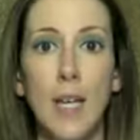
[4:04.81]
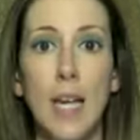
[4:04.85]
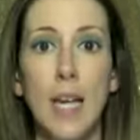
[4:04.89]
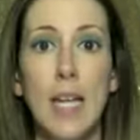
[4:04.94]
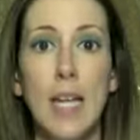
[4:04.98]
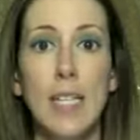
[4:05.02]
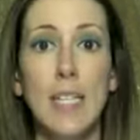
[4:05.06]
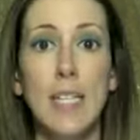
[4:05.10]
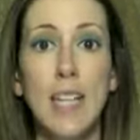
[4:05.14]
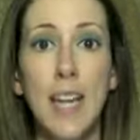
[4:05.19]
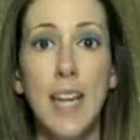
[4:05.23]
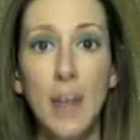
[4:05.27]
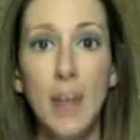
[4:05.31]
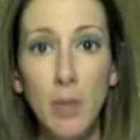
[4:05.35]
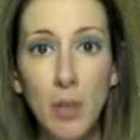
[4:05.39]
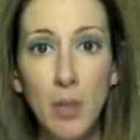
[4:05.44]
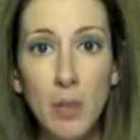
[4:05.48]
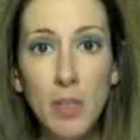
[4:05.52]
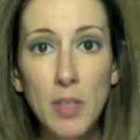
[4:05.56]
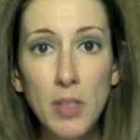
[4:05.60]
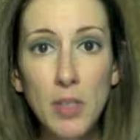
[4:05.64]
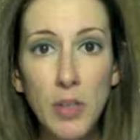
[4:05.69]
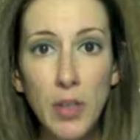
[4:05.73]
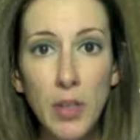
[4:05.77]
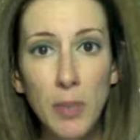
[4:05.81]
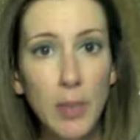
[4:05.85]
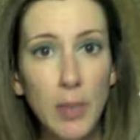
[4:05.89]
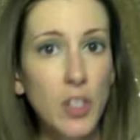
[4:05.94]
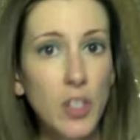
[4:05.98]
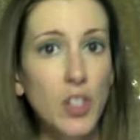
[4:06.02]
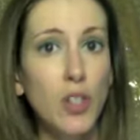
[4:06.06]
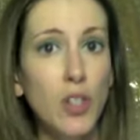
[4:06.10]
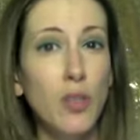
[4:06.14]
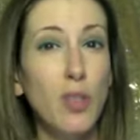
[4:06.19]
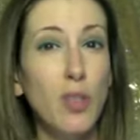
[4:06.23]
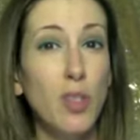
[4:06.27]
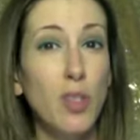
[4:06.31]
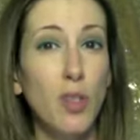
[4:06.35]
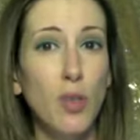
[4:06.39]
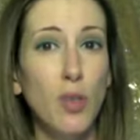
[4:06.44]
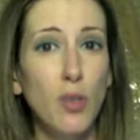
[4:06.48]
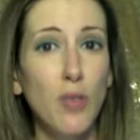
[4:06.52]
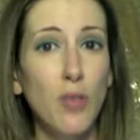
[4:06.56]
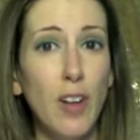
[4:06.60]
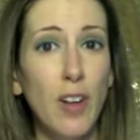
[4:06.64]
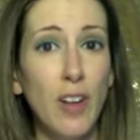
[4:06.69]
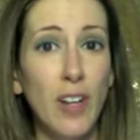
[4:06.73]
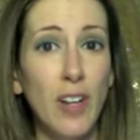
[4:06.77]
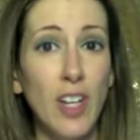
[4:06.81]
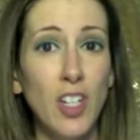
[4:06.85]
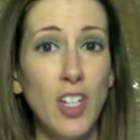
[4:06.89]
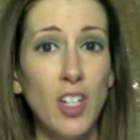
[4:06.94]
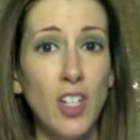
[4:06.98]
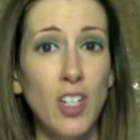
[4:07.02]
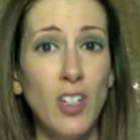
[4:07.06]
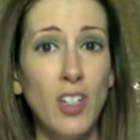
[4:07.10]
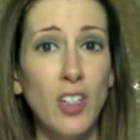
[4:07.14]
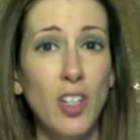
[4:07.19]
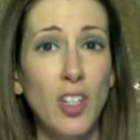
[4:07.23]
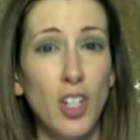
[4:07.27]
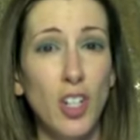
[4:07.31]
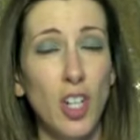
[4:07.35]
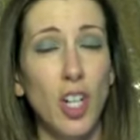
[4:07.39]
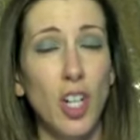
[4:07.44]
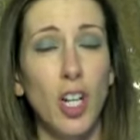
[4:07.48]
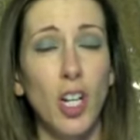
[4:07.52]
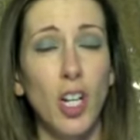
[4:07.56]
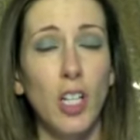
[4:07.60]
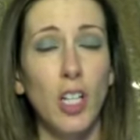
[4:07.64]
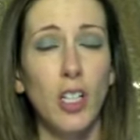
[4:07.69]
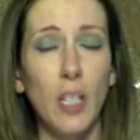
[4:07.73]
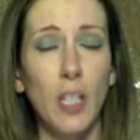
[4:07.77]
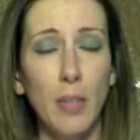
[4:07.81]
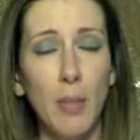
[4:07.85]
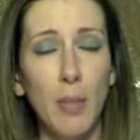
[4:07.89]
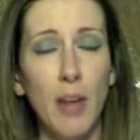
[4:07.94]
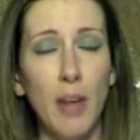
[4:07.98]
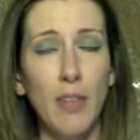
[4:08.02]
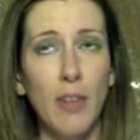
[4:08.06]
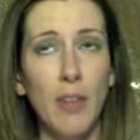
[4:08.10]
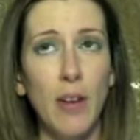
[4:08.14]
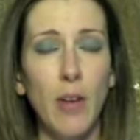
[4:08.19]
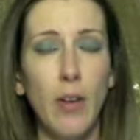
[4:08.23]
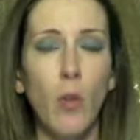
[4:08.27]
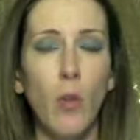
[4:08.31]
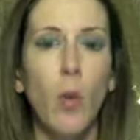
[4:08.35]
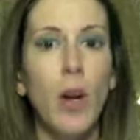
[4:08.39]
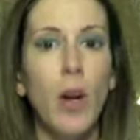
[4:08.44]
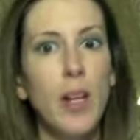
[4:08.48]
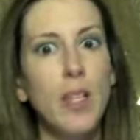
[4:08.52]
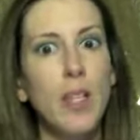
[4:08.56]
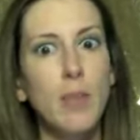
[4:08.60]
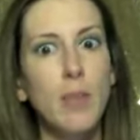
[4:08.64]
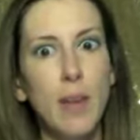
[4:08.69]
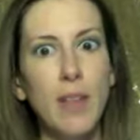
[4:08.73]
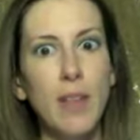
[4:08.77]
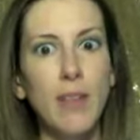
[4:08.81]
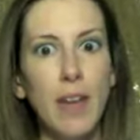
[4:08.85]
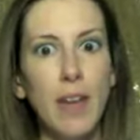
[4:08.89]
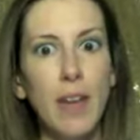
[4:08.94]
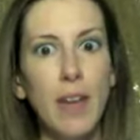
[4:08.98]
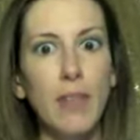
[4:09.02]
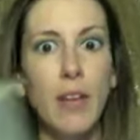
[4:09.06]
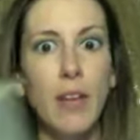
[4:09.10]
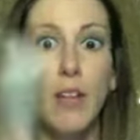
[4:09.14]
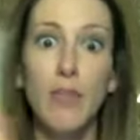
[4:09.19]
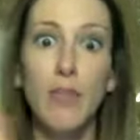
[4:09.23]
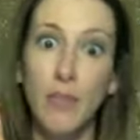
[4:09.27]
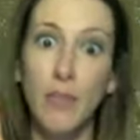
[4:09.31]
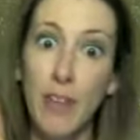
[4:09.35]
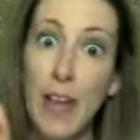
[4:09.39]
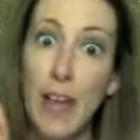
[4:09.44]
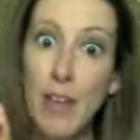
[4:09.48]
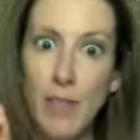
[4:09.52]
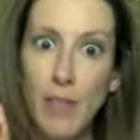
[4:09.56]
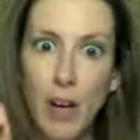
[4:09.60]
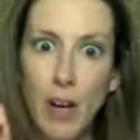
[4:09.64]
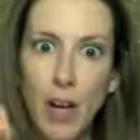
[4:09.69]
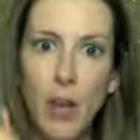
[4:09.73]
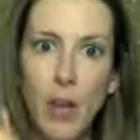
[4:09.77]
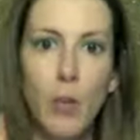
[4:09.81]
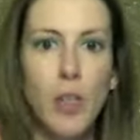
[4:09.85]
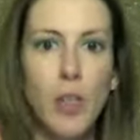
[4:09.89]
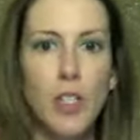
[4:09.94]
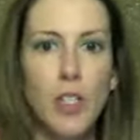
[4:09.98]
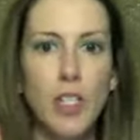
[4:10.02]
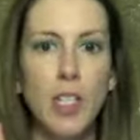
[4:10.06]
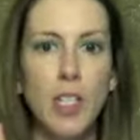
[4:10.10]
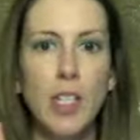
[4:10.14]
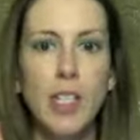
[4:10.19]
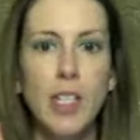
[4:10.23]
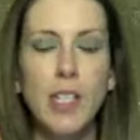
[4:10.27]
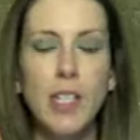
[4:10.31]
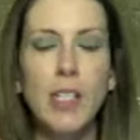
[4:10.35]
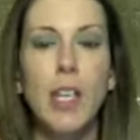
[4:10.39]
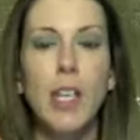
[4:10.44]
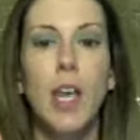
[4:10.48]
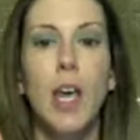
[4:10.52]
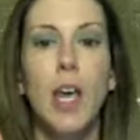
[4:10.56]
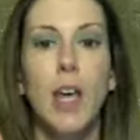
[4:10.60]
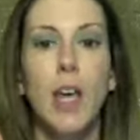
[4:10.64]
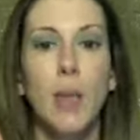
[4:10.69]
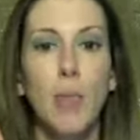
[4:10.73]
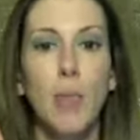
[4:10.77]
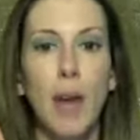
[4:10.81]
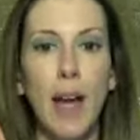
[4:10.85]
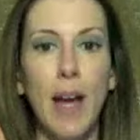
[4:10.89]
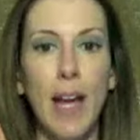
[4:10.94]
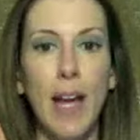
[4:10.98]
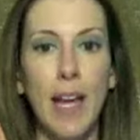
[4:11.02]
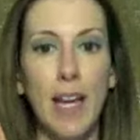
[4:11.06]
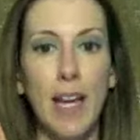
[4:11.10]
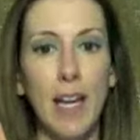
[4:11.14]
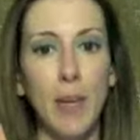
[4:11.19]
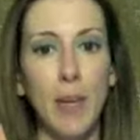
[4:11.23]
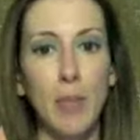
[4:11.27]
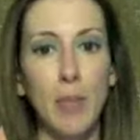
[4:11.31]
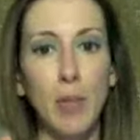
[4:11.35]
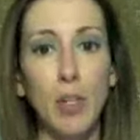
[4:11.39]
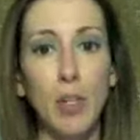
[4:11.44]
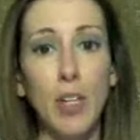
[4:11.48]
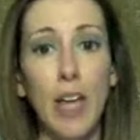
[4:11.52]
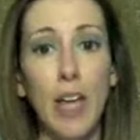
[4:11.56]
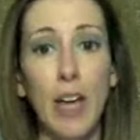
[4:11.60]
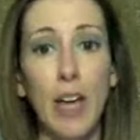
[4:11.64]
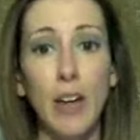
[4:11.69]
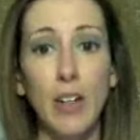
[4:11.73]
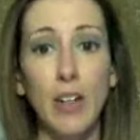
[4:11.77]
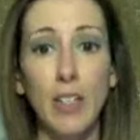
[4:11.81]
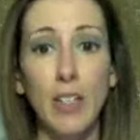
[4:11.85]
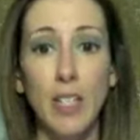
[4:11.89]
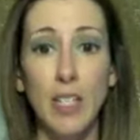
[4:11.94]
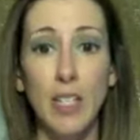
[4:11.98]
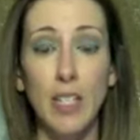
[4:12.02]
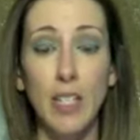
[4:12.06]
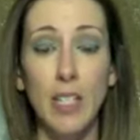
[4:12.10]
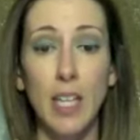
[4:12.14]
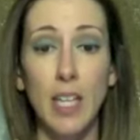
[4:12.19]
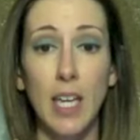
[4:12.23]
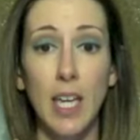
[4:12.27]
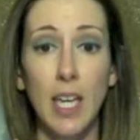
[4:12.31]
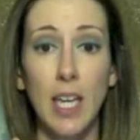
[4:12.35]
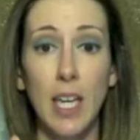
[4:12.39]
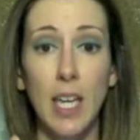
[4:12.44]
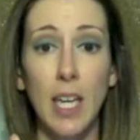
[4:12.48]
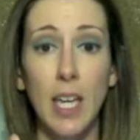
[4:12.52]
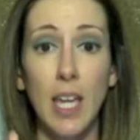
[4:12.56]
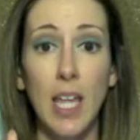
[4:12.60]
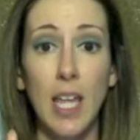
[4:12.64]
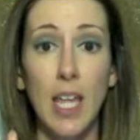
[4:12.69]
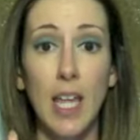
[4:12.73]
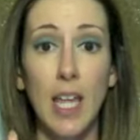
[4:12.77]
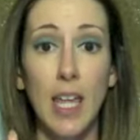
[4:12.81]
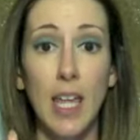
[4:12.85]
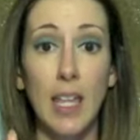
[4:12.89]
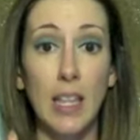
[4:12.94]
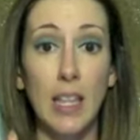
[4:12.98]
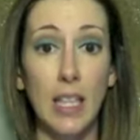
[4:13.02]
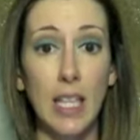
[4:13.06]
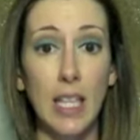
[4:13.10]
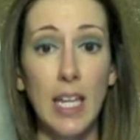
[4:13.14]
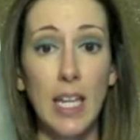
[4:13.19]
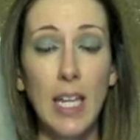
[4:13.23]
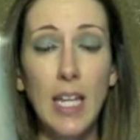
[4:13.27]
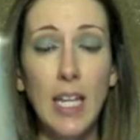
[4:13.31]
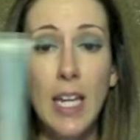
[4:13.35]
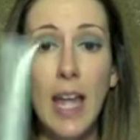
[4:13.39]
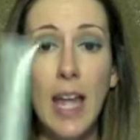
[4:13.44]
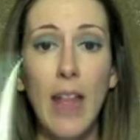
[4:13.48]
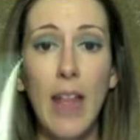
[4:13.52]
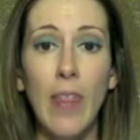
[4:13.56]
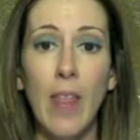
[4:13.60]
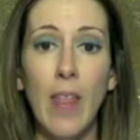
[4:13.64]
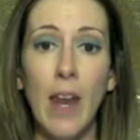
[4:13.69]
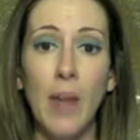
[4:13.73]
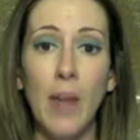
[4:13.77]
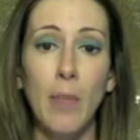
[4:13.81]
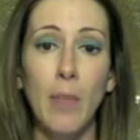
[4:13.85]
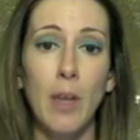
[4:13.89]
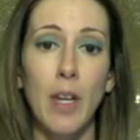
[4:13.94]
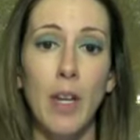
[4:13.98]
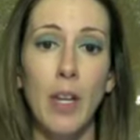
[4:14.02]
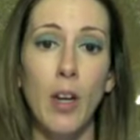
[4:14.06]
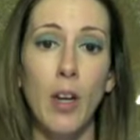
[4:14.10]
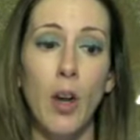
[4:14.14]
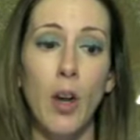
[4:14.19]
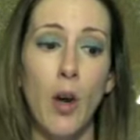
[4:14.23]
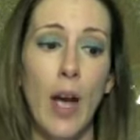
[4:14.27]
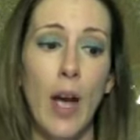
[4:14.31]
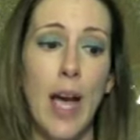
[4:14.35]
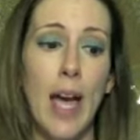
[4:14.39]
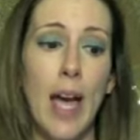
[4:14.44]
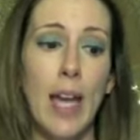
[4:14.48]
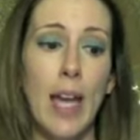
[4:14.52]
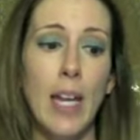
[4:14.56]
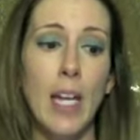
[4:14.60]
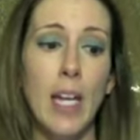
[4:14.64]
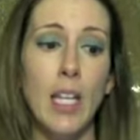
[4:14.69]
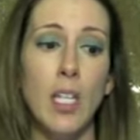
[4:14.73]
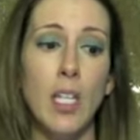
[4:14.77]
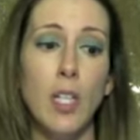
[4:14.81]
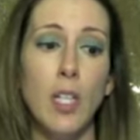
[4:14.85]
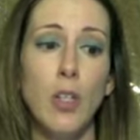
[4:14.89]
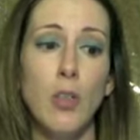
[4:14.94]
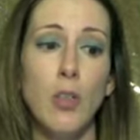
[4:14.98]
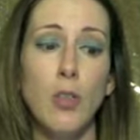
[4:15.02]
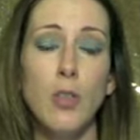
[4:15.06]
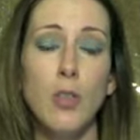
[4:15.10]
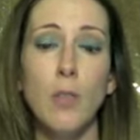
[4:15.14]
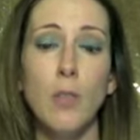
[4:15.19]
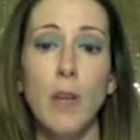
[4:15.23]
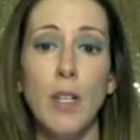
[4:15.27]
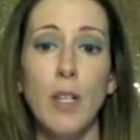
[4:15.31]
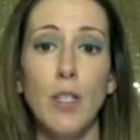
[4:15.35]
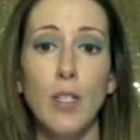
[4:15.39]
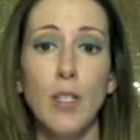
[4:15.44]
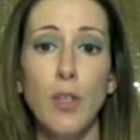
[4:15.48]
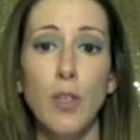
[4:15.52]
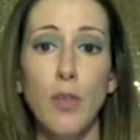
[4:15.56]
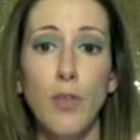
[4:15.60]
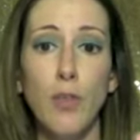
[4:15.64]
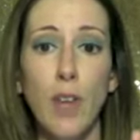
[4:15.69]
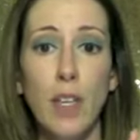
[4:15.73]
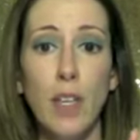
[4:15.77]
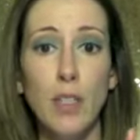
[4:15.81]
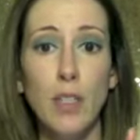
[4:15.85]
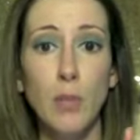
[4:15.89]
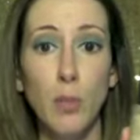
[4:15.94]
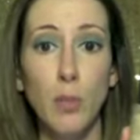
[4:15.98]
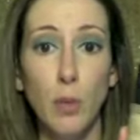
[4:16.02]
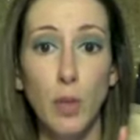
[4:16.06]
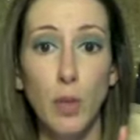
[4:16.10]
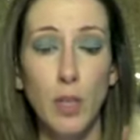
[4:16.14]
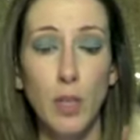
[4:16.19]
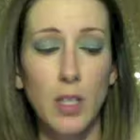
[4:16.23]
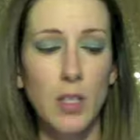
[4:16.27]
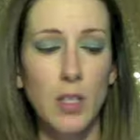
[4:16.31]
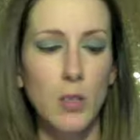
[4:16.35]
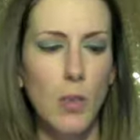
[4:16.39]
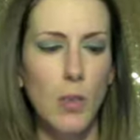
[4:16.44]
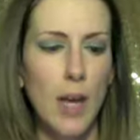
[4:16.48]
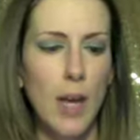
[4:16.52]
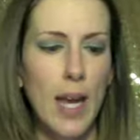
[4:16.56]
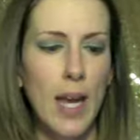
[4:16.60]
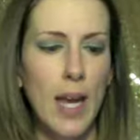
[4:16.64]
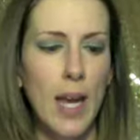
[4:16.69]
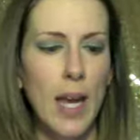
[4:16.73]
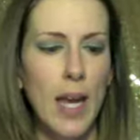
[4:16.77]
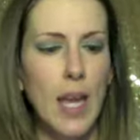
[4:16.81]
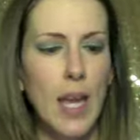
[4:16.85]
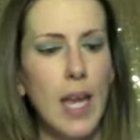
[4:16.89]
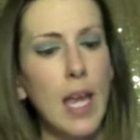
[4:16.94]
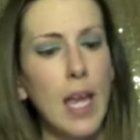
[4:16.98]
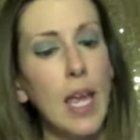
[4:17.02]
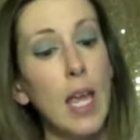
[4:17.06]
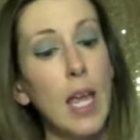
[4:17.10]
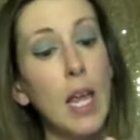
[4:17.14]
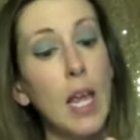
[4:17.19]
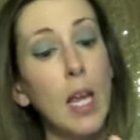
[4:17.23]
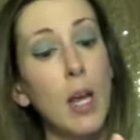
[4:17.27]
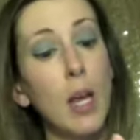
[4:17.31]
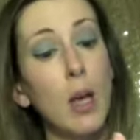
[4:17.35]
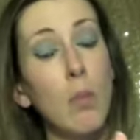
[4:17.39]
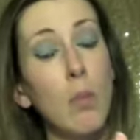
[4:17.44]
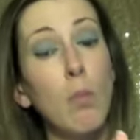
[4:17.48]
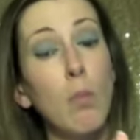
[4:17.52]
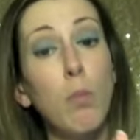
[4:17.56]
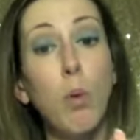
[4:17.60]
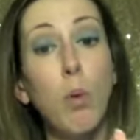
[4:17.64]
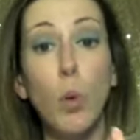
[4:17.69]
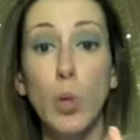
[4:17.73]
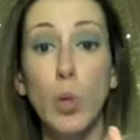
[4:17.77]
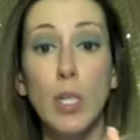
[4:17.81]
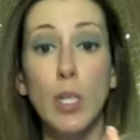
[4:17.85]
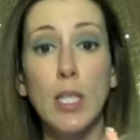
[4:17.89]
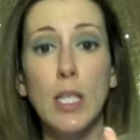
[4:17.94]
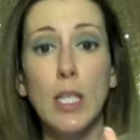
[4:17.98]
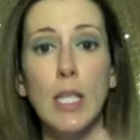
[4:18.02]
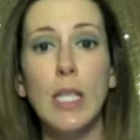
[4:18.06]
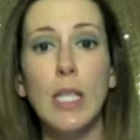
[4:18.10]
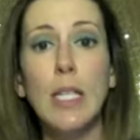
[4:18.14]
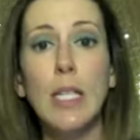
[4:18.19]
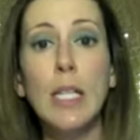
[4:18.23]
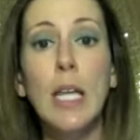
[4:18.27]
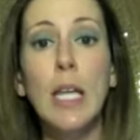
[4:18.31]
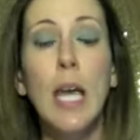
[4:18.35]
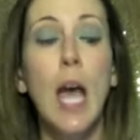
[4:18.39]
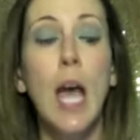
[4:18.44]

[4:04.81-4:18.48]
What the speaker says: Today I'm going to be doing a mixture of two foundations. They're currently my favorite. One is my favorite, which is my Beautycounter Tint Skin in Linen, and then I'm going to go ahead and use my Too Faced Born This Way in Porcelain.